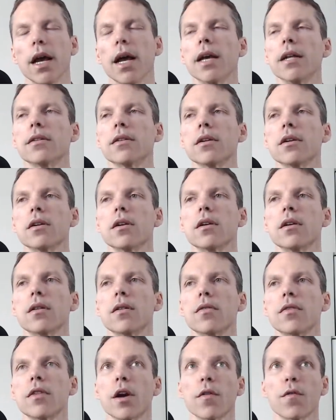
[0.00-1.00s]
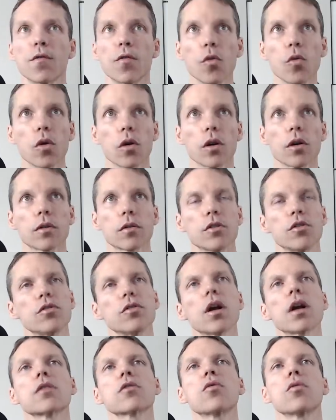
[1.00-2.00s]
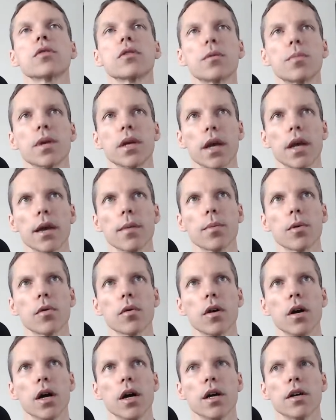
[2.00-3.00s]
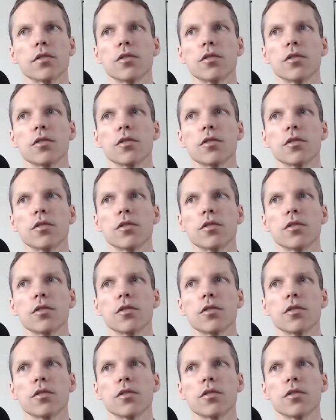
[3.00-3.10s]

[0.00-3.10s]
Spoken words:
And therefore, you're not going to be able